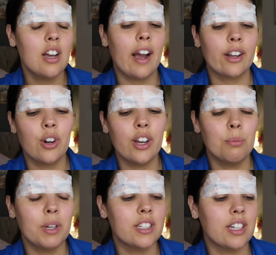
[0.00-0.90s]
I got it on
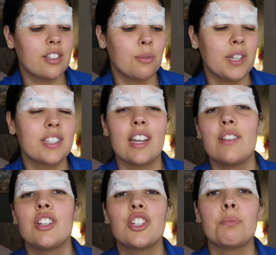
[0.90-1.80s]
Wednesday, so Wednesday
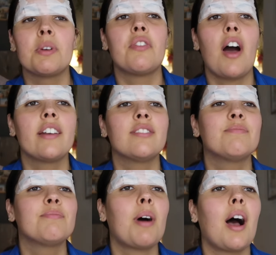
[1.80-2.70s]
evening should be fine.
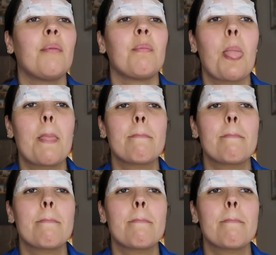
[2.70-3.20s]
But